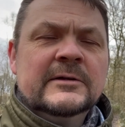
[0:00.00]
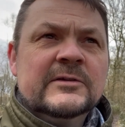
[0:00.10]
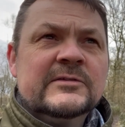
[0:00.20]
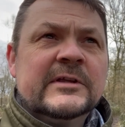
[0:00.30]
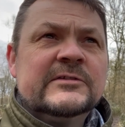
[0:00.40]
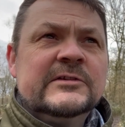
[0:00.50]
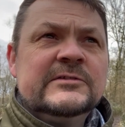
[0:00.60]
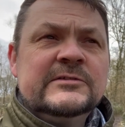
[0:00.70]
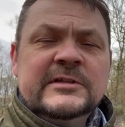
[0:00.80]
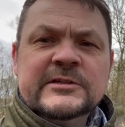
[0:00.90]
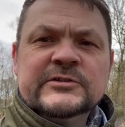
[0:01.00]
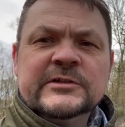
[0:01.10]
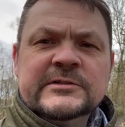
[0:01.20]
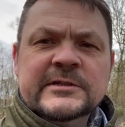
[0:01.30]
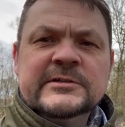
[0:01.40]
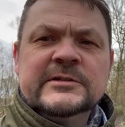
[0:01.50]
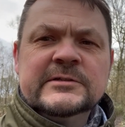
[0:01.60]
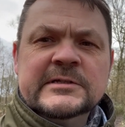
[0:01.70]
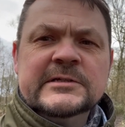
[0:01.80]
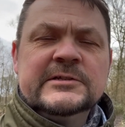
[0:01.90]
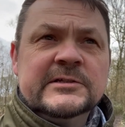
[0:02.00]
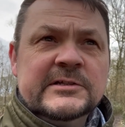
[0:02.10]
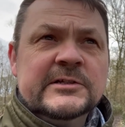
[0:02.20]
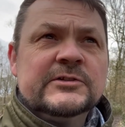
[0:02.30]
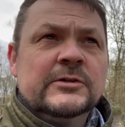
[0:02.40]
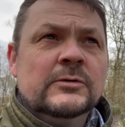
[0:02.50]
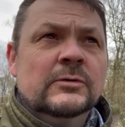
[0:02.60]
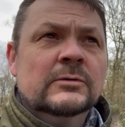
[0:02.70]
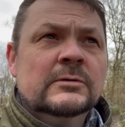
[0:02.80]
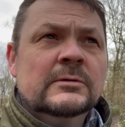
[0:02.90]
So that's a teacher, teacher, teacher, teacher call.